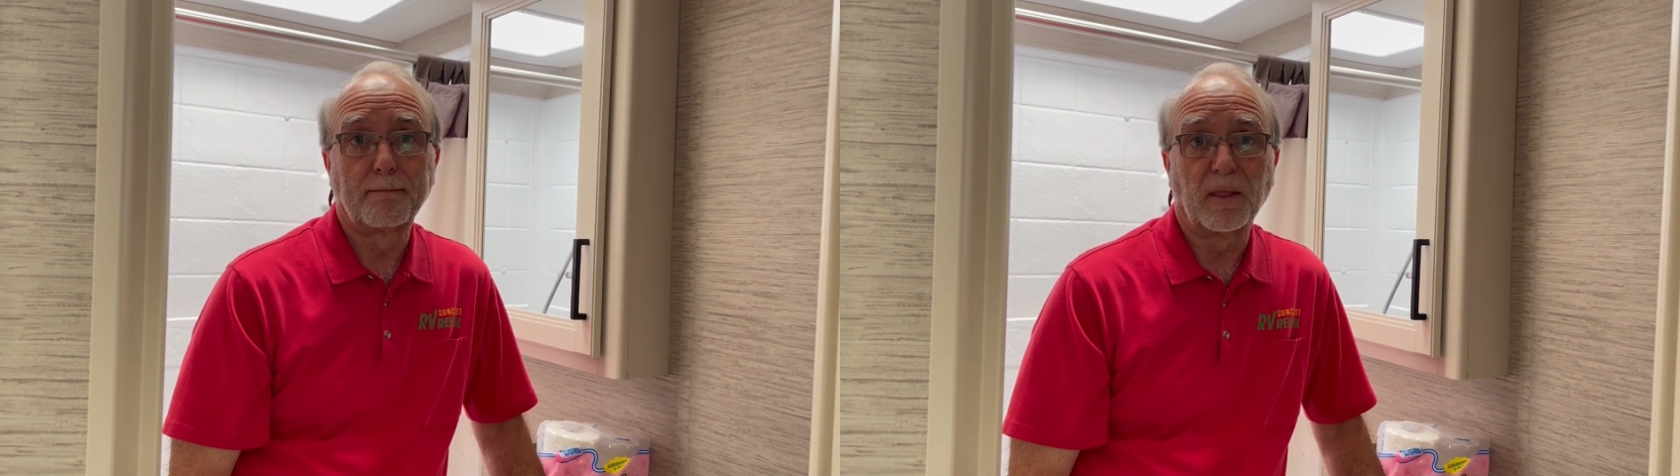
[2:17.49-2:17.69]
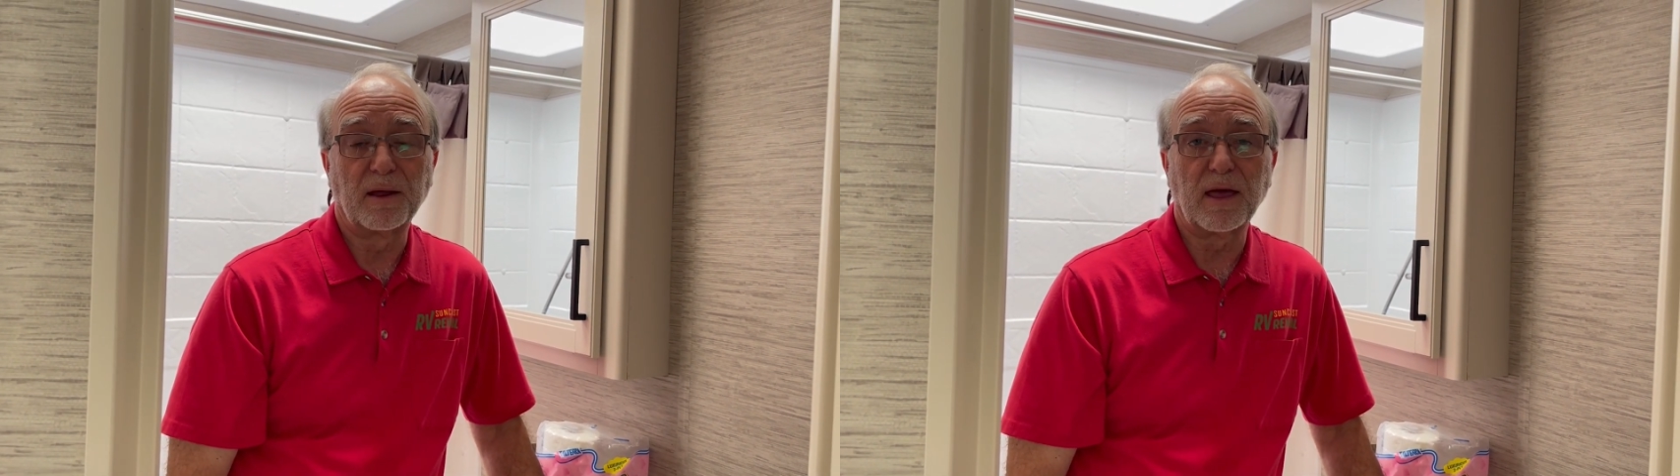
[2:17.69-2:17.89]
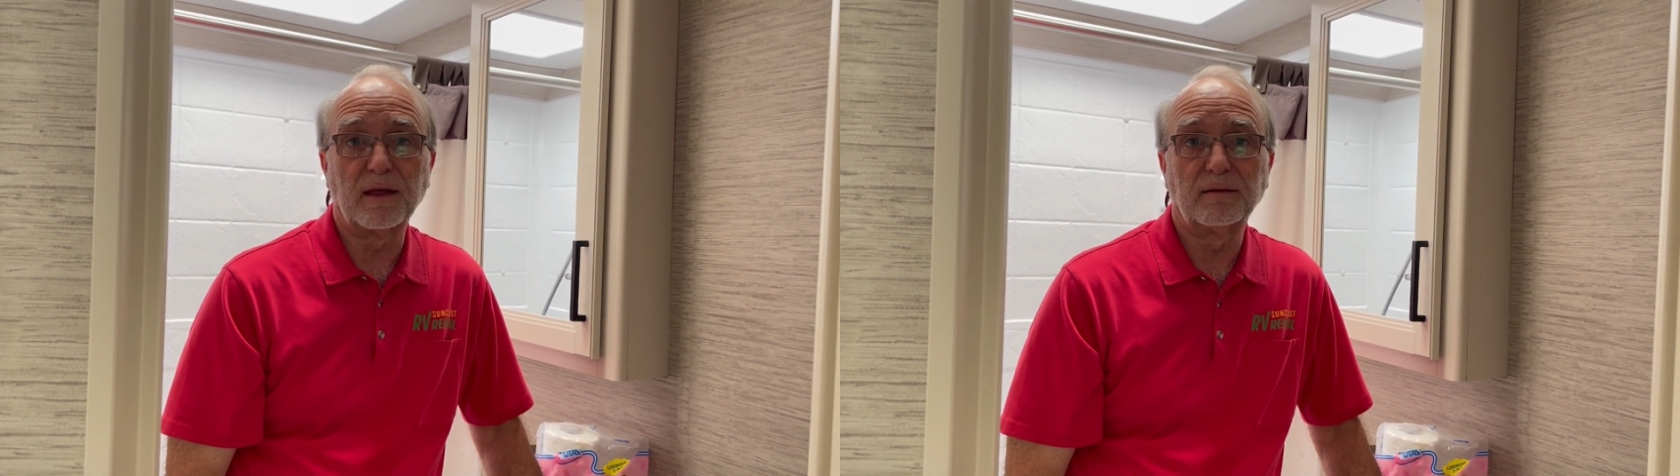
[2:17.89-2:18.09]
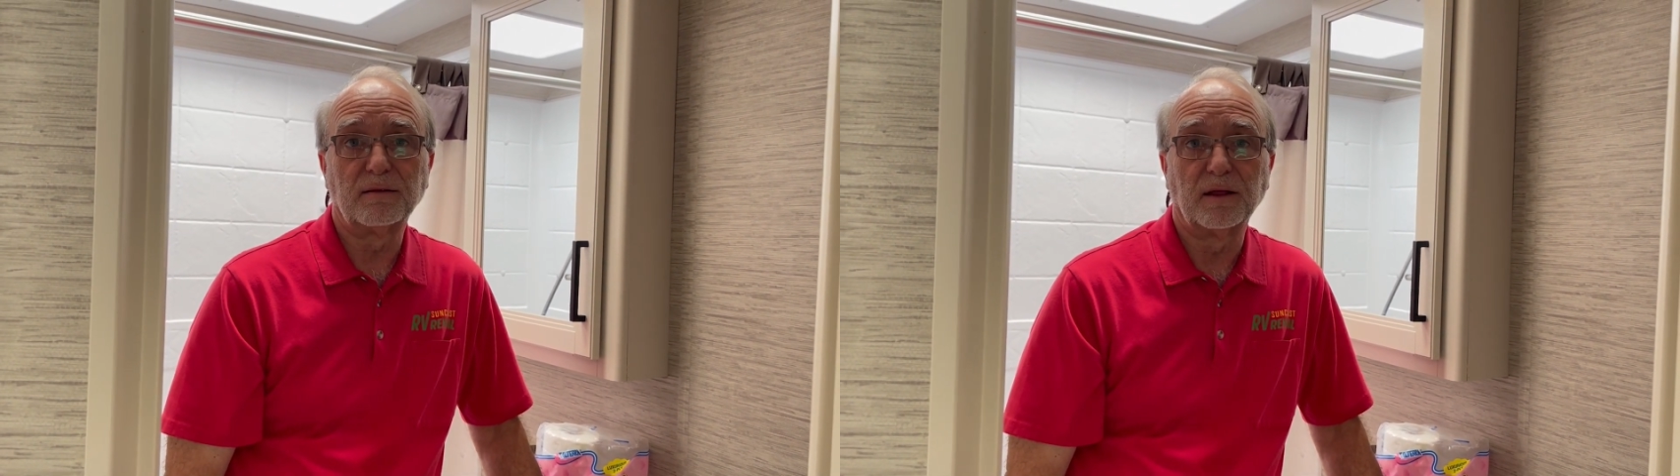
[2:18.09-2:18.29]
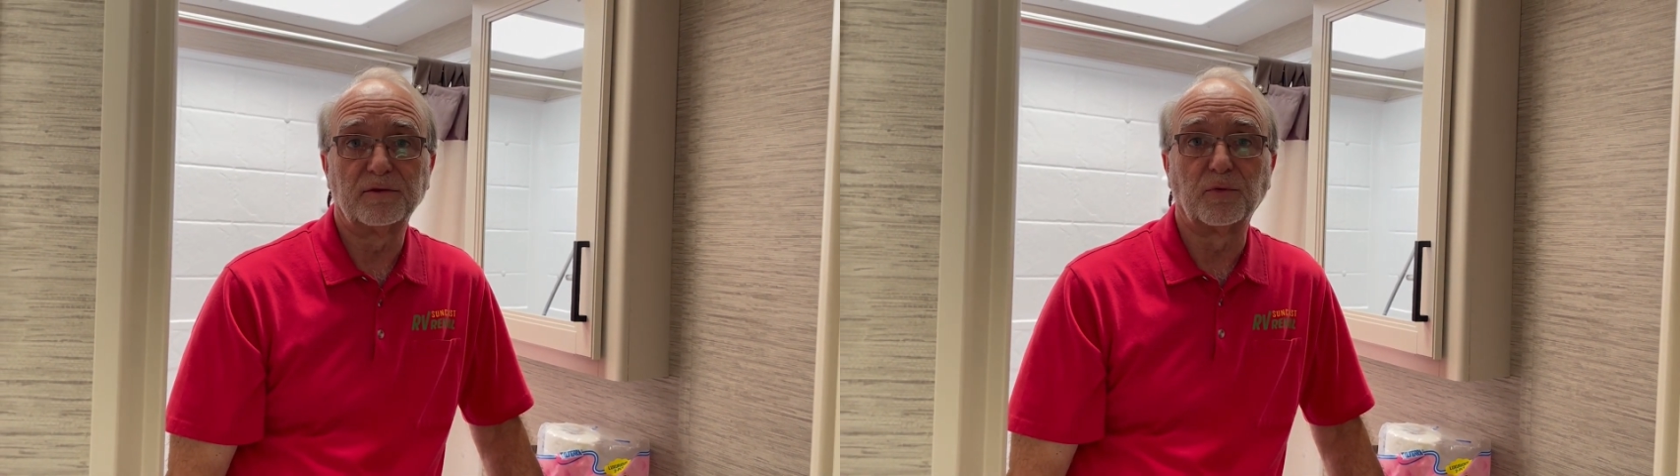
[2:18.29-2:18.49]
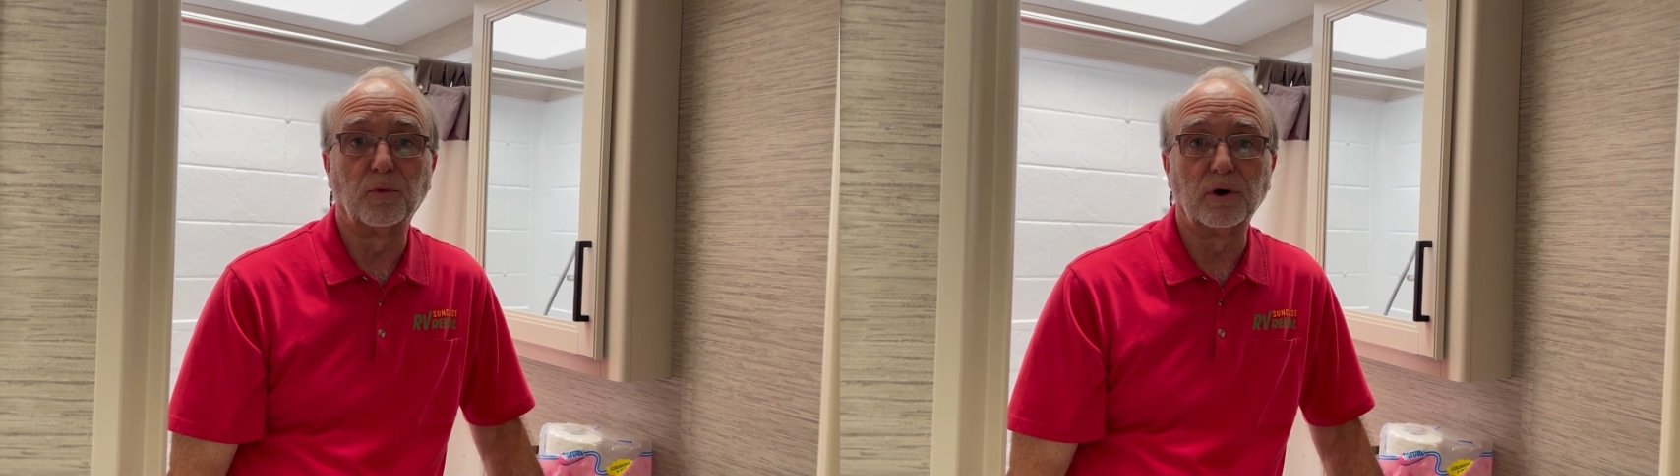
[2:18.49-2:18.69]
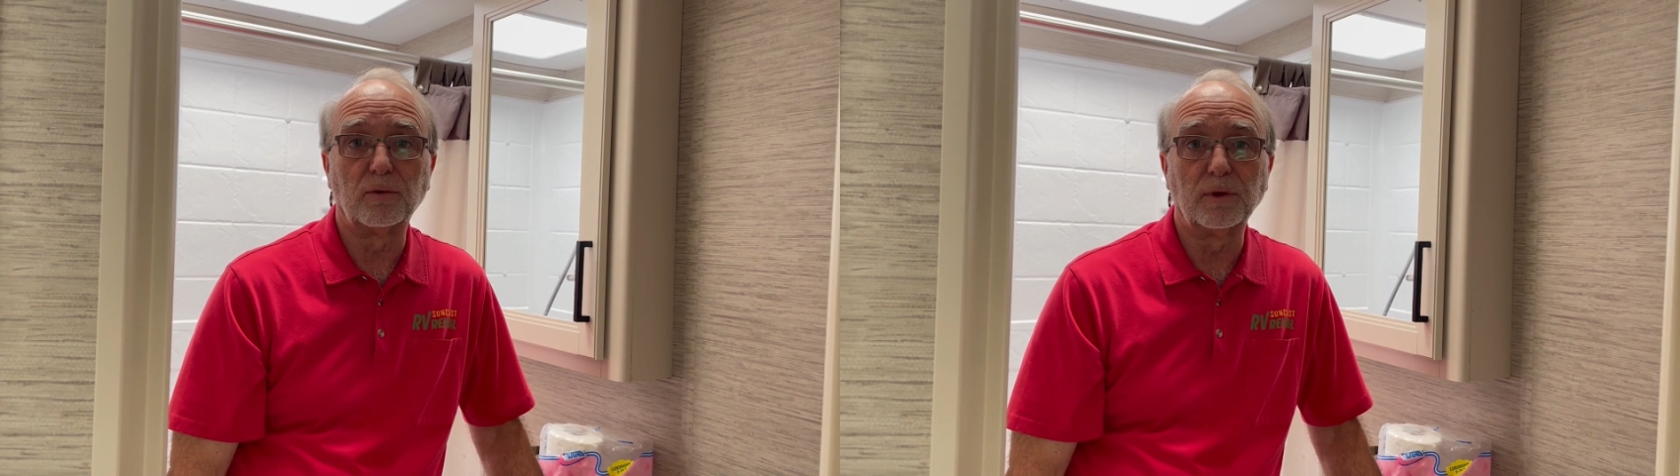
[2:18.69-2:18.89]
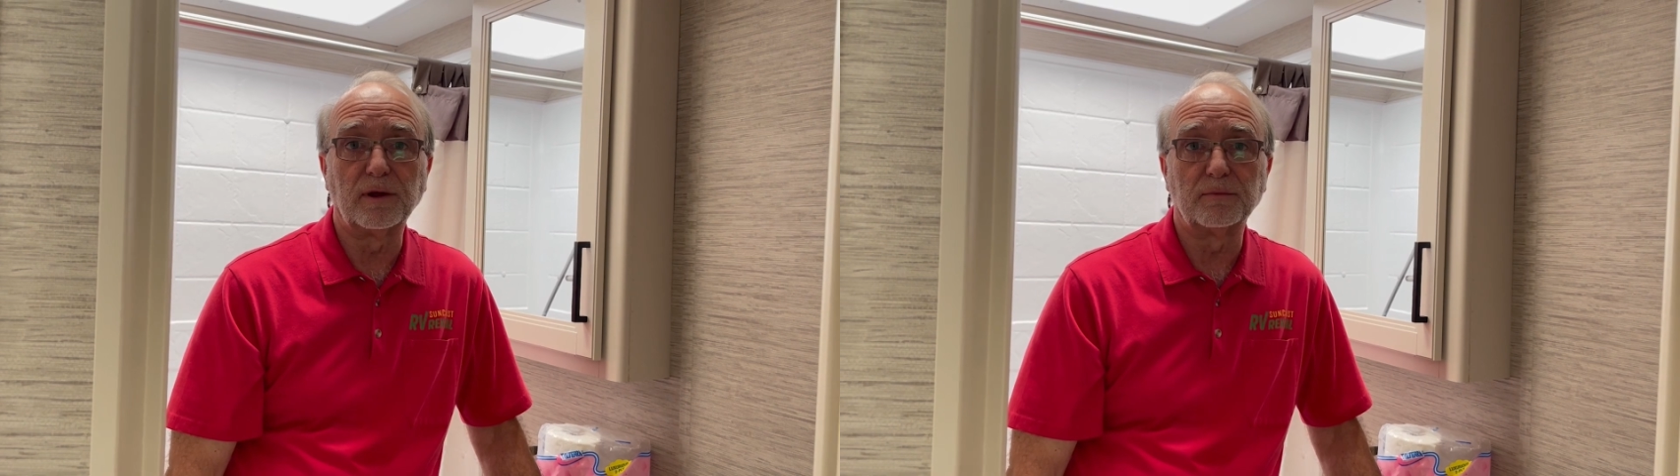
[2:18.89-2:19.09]
Again, that's Walt
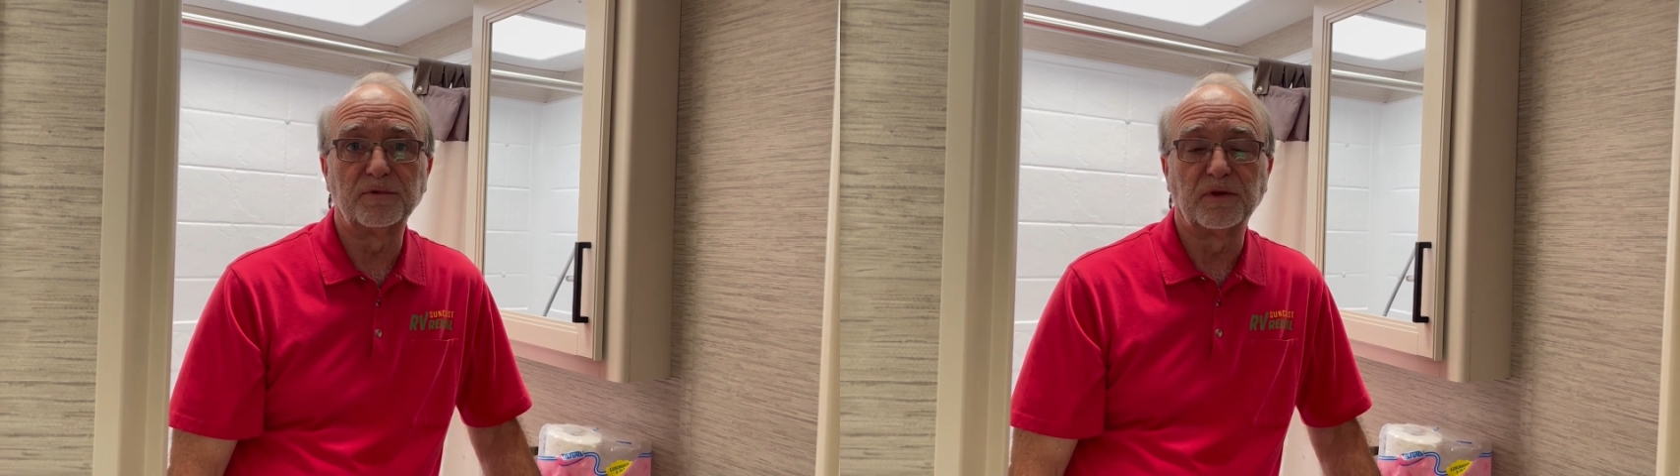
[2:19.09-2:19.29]
Williams,